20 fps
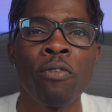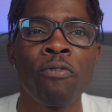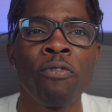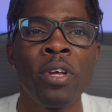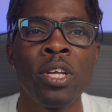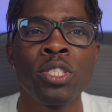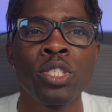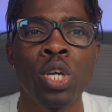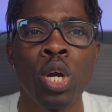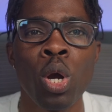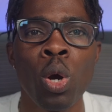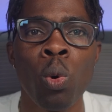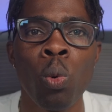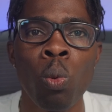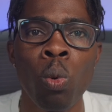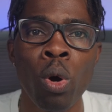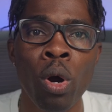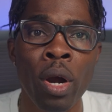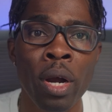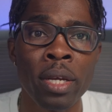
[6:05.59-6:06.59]
feature
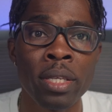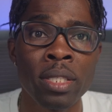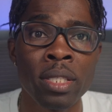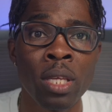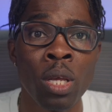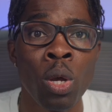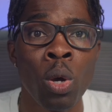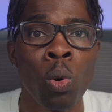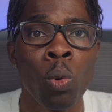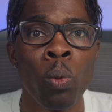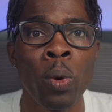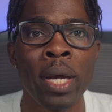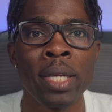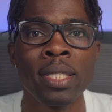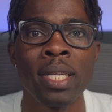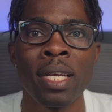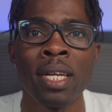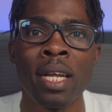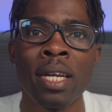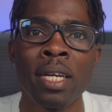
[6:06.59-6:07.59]
works
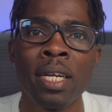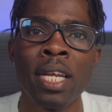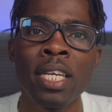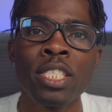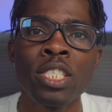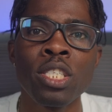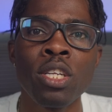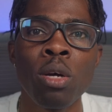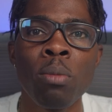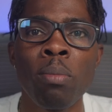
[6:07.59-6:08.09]
with an additional